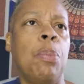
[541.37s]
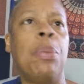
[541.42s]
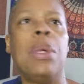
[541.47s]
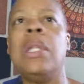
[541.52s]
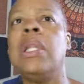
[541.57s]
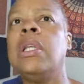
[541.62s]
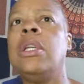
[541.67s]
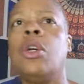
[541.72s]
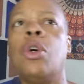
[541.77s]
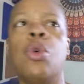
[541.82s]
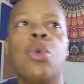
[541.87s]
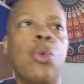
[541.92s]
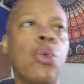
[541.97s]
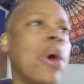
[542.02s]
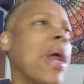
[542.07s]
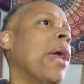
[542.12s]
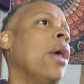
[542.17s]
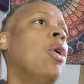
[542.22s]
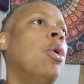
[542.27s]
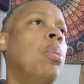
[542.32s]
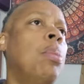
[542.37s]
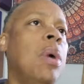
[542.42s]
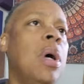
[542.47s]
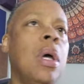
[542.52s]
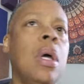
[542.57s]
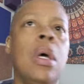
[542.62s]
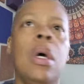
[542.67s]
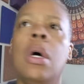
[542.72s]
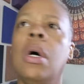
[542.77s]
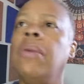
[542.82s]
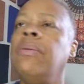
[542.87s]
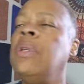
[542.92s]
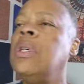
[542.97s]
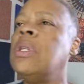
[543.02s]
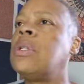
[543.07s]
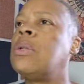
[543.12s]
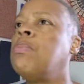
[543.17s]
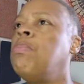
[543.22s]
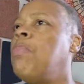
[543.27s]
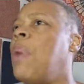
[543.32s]
political realm of
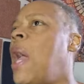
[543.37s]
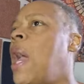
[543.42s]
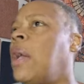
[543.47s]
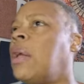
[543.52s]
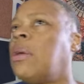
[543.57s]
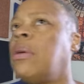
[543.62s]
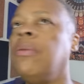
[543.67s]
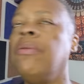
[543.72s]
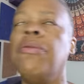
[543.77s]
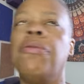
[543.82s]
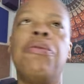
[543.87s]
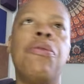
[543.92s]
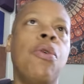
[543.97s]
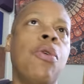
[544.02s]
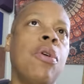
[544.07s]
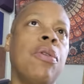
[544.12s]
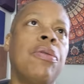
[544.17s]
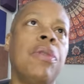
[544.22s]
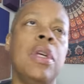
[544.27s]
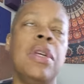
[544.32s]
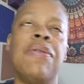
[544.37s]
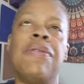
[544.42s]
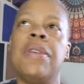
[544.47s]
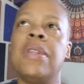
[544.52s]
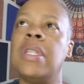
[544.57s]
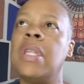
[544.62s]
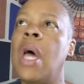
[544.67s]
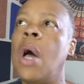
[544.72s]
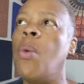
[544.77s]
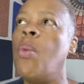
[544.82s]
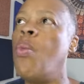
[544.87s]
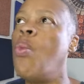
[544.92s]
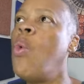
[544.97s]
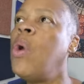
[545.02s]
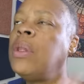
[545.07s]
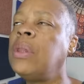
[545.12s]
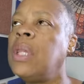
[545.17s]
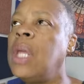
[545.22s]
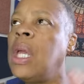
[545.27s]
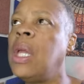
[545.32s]
this back and forth if it's not
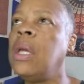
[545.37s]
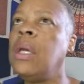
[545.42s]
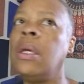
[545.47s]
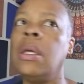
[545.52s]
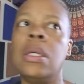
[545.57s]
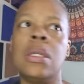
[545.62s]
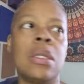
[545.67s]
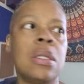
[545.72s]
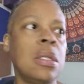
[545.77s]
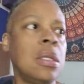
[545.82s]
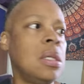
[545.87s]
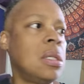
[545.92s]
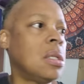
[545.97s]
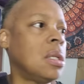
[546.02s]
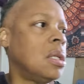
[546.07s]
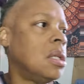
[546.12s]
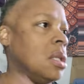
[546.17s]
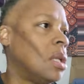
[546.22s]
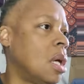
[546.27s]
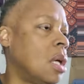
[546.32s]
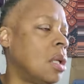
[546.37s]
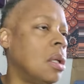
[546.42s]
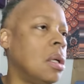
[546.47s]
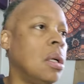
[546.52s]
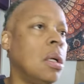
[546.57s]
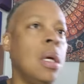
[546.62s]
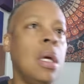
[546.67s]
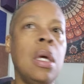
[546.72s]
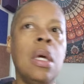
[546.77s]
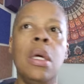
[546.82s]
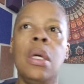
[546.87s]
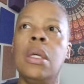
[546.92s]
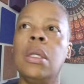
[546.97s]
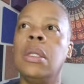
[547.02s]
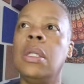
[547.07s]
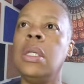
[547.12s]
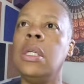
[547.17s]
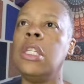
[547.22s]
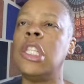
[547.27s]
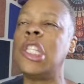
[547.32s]
one thing it's, it's another
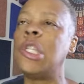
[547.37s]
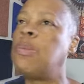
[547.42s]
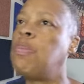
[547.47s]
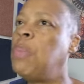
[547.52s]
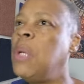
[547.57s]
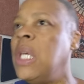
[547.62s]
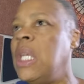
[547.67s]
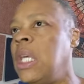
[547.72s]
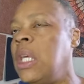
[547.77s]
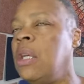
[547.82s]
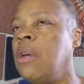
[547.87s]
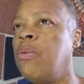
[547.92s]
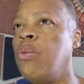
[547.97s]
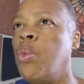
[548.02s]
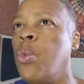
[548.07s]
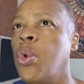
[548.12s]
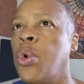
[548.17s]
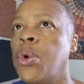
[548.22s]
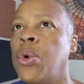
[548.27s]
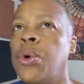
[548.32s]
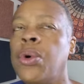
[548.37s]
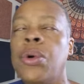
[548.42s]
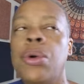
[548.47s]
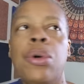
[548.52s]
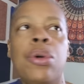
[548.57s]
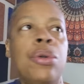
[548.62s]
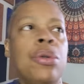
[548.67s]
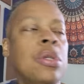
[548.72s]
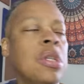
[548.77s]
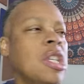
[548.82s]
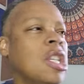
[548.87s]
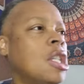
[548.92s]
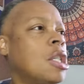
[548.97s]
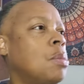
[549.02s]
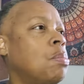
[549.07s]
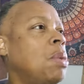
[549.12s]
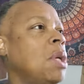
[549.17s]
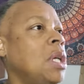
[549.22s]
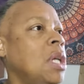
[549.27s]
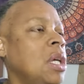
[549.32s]
the spinning of words the
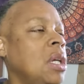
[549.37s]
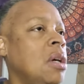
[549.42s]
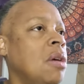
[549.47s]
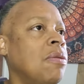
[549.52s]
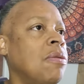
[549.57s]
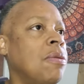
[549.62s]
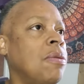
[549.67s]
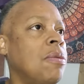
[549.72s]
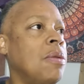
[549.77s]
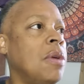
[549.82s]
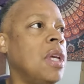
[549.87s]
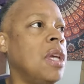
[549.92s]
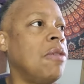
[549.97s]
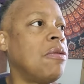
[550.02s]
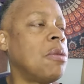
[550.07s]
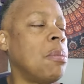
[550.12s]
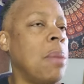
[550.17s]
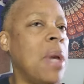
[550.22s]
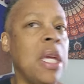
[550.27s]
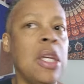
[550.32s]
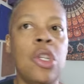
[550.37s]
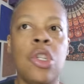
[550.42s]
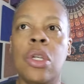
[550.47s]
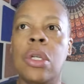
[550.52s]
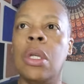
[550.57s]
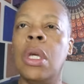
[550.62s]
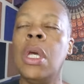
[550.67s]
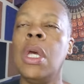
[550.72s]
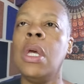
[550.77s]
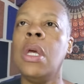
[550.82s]
spinning of information